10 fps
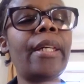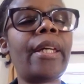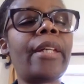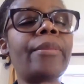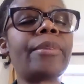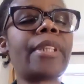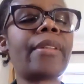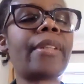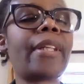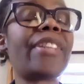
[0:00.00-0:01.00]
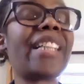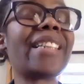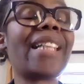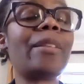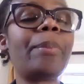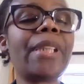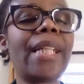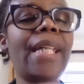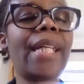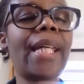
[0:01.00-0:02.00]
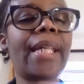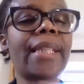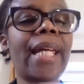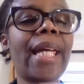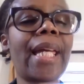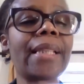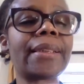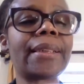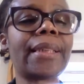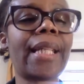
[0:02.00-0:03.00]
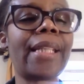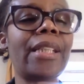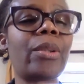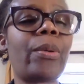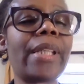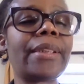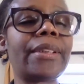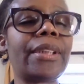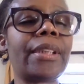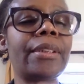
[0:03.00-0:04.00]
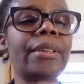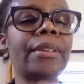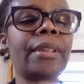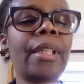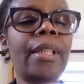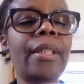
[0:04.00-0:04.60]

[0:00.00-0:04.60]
so that if there's anybody here that has any questions